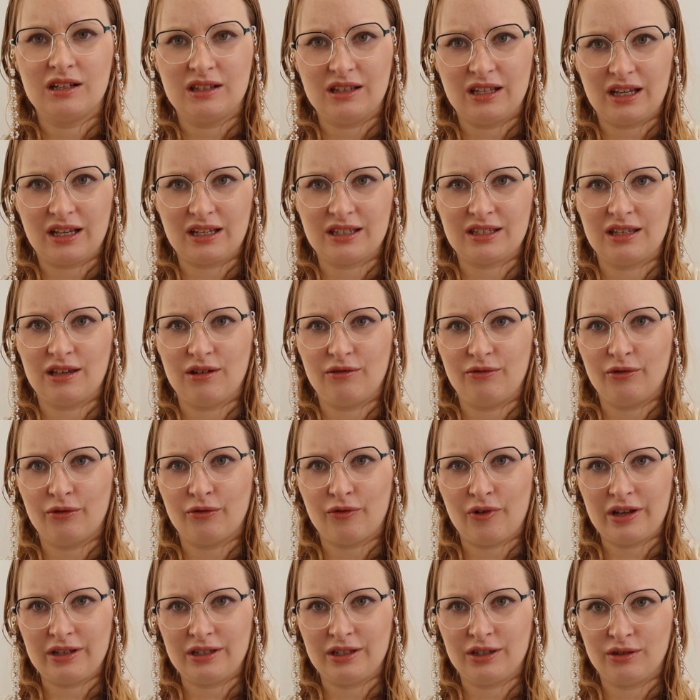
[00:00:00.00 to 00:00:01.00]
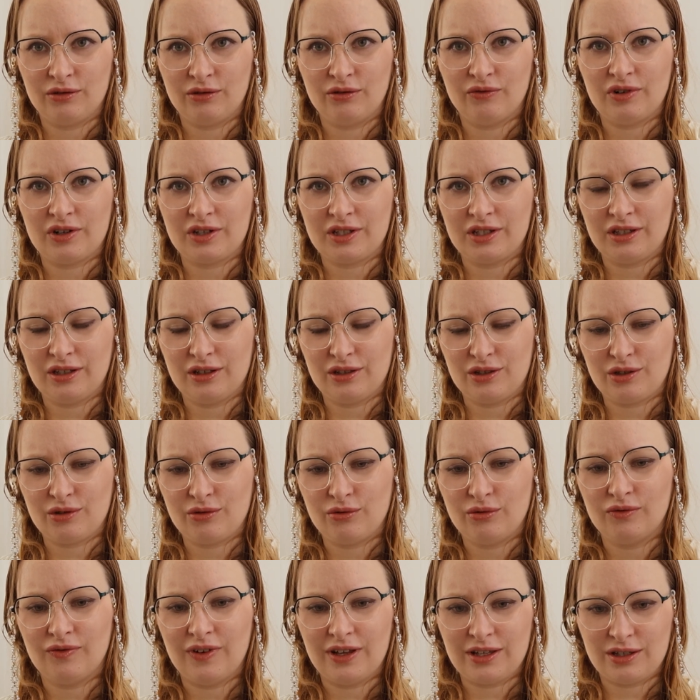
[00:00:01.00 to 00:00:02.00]
like I say, if you're writing university and
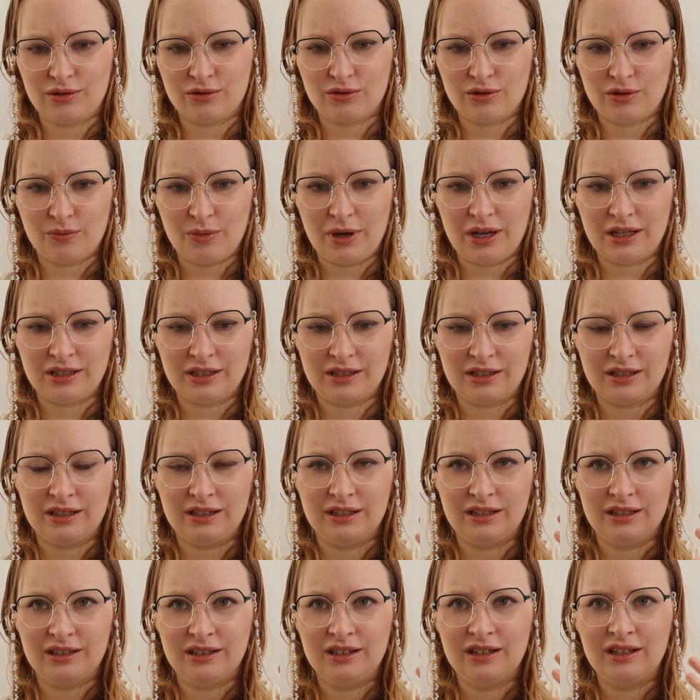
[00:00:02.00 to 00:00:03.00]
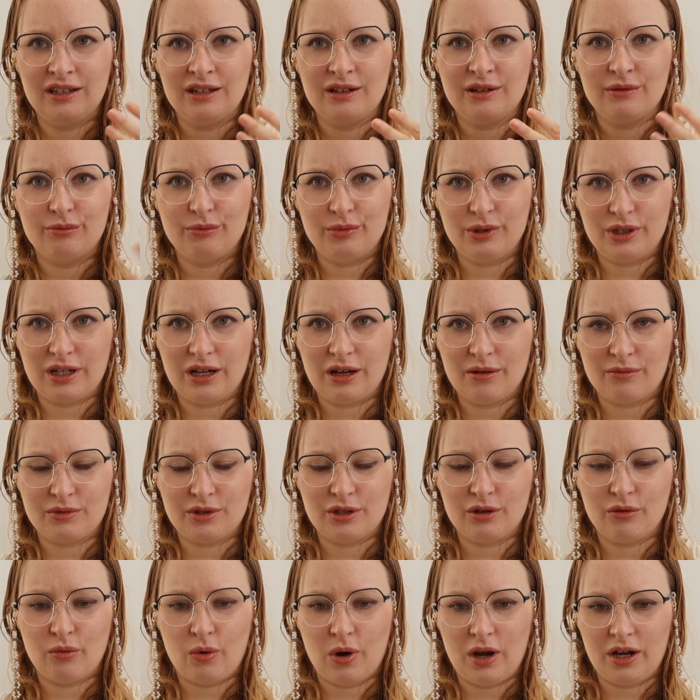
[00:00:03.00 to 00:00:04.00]
school, that's automatically
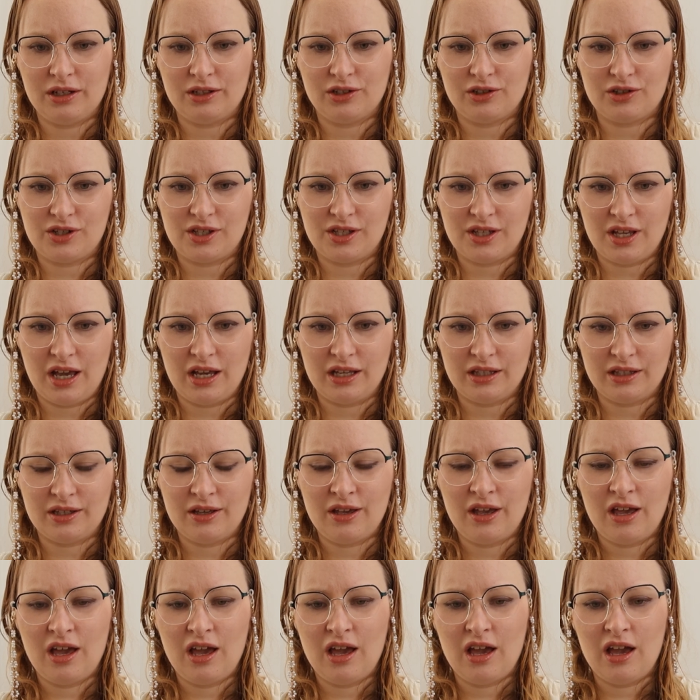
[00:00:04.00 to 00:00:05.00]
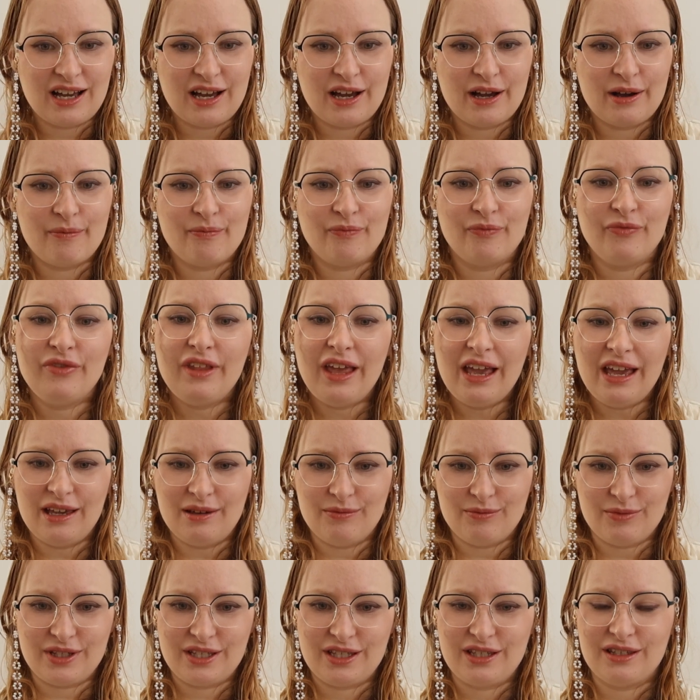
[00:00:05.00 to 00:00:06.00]
becomes a wider set.
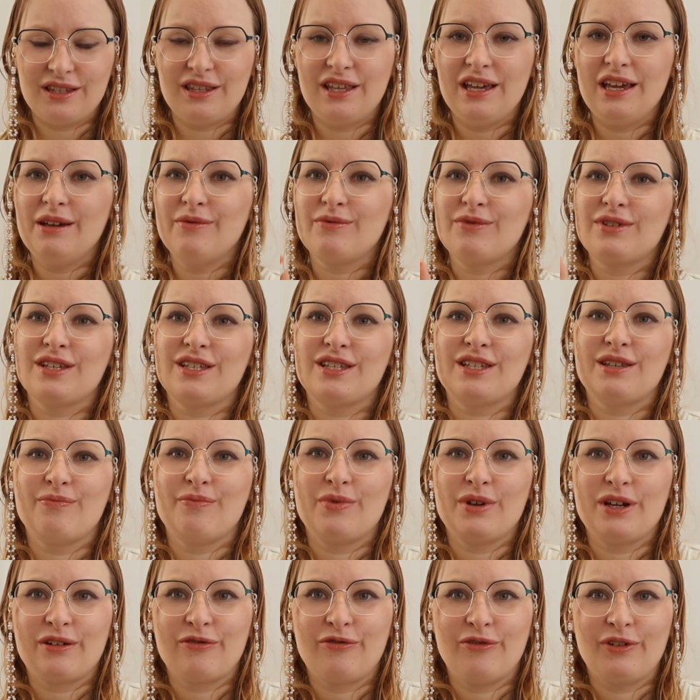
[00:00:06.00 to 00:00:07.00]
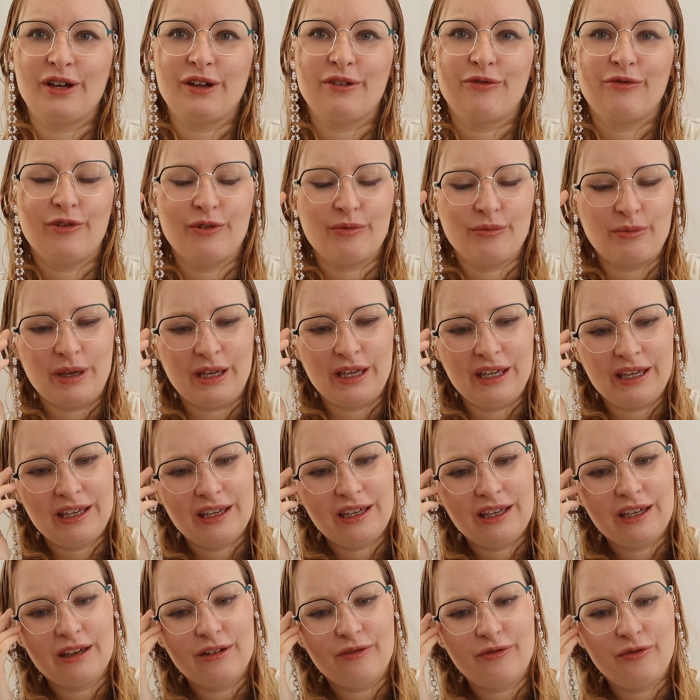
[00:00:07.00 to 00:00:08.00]
Names is a big thing for
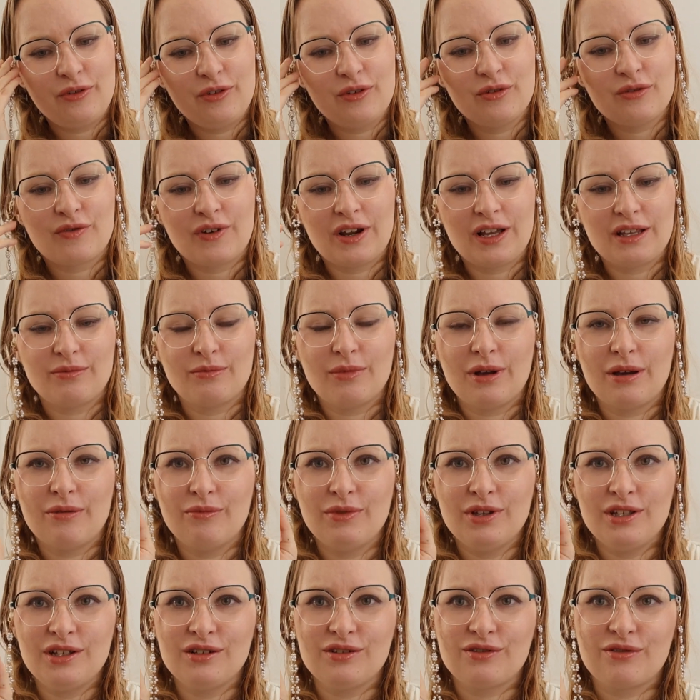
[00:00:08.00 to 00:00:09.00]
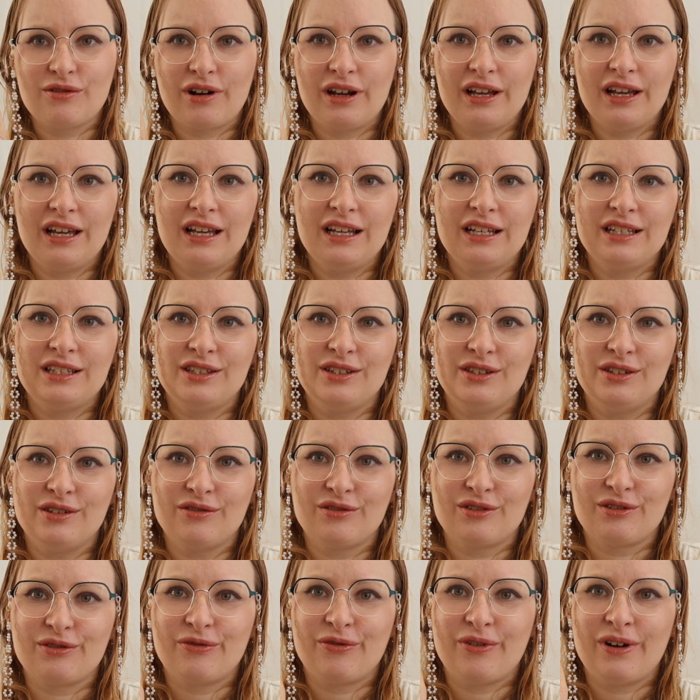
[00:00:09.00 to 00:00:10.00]
me. If you read my middle grade,
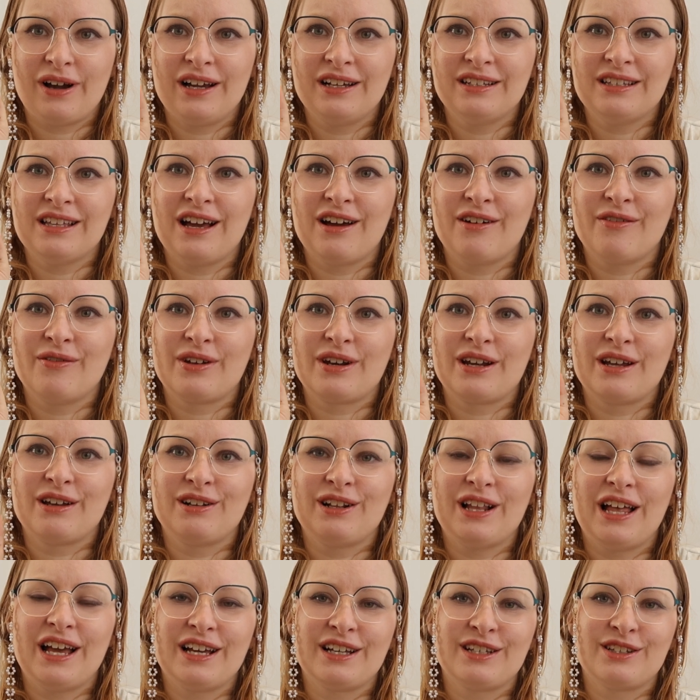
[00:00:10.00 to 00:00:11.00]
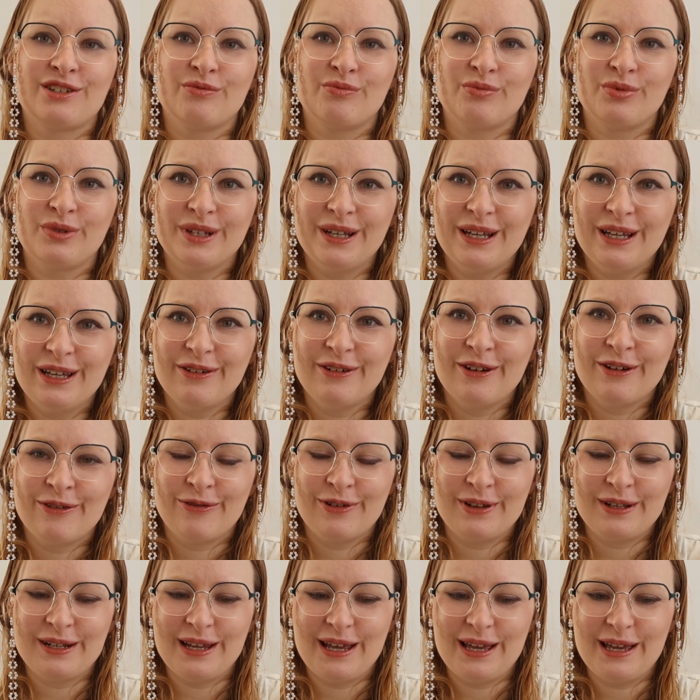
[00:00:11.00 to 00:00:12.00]
you will find out that I like to play
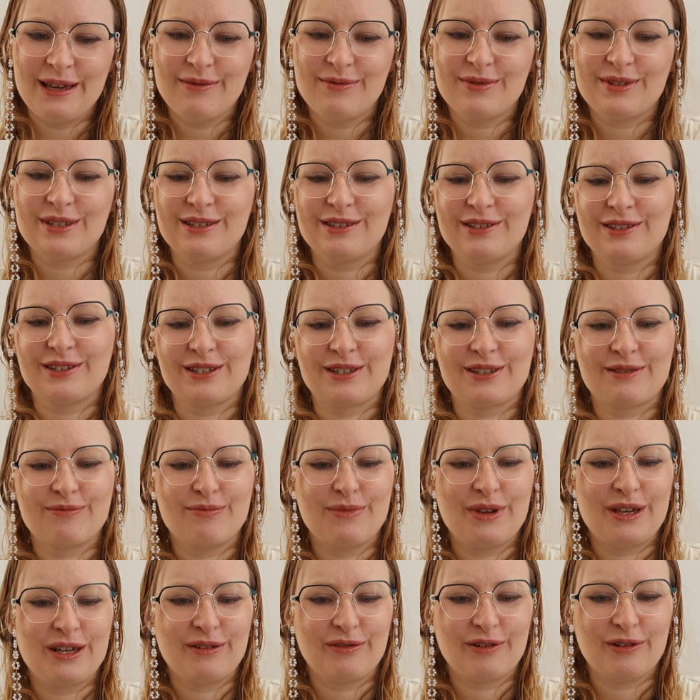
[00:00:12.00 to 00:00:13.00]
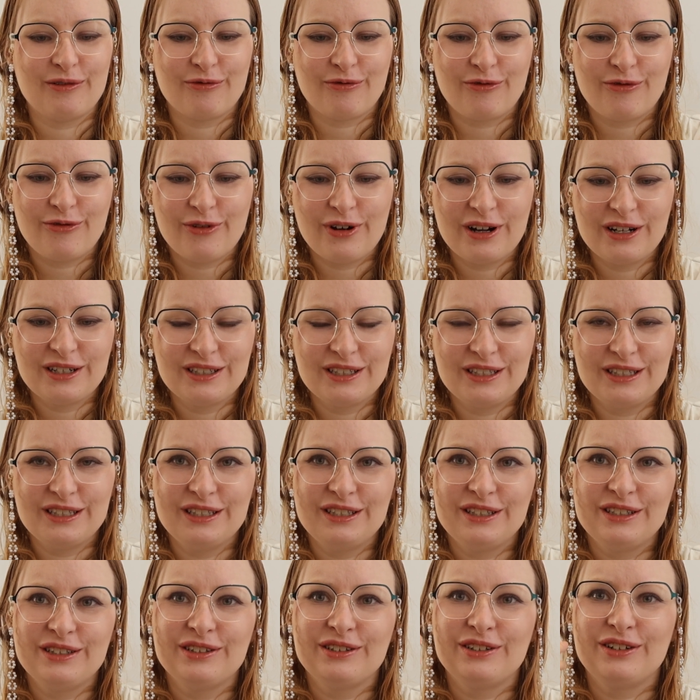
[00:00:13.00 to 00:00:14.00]
with the names and just make them
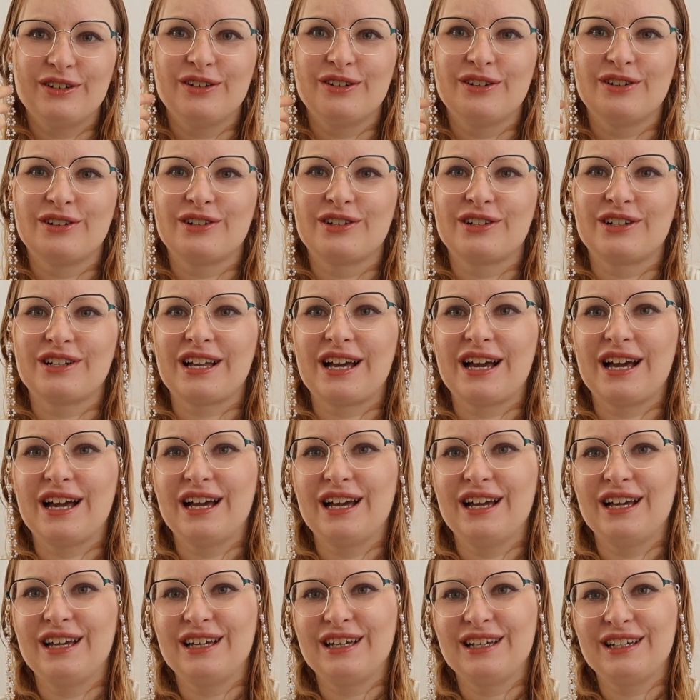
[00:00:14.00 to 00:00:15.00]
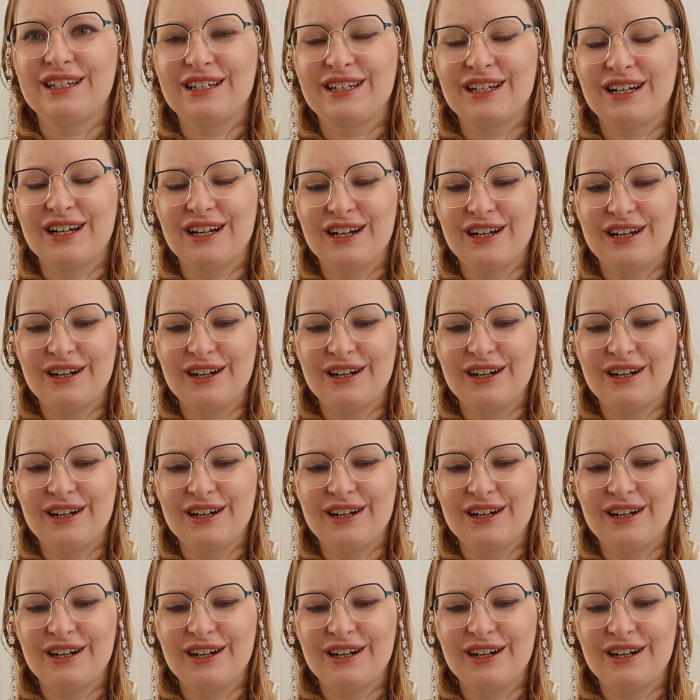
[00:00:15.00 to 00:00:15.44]
funny or like,